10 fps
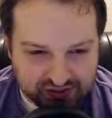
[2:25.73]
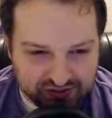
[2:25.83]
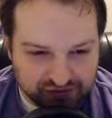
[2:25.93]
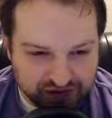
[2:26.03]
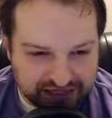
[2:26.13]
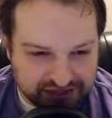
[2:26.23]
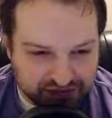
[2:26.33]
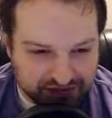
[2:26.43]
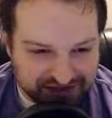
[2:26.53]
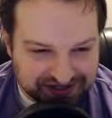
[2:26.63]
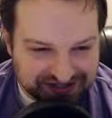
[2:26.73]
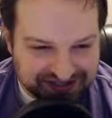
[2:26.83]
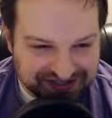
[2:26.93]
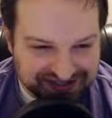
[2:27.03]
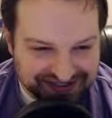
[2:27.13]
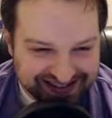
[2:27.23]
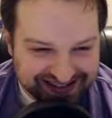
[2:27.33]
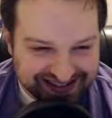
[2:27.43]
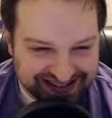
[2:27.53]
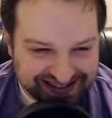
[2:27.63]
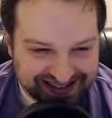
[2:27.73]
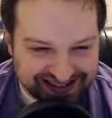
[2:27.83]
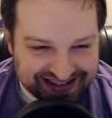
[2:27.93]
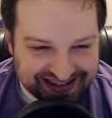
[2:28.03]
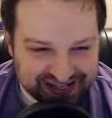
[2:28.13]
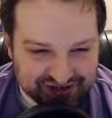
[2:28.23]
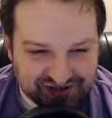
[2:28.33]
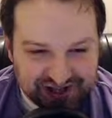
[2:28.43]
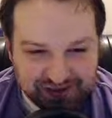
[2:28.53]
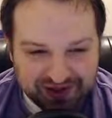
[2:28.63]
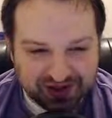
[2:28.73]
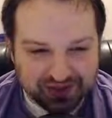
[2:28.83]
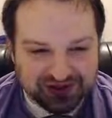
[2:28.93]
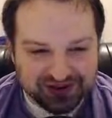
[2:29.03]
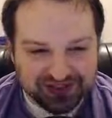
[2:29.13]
resource. Now the available armor,